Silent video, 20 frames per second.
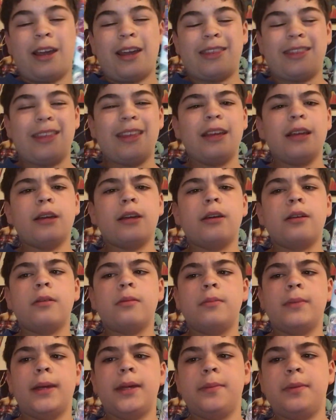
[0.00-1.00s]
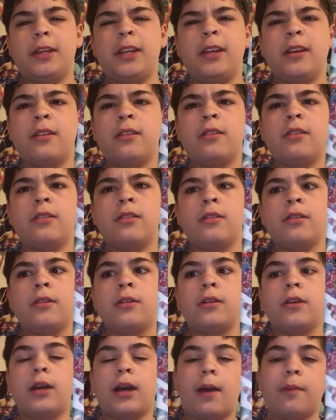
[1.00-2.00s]
I think, maybe.
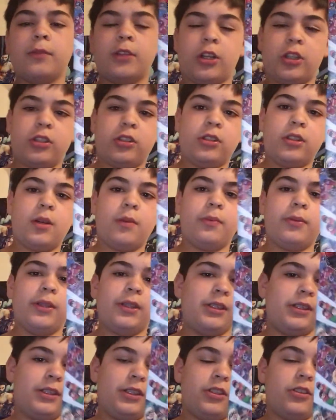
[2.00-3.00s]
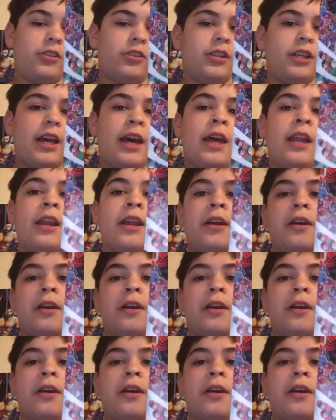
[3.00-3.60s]
I'm not completely sure yet.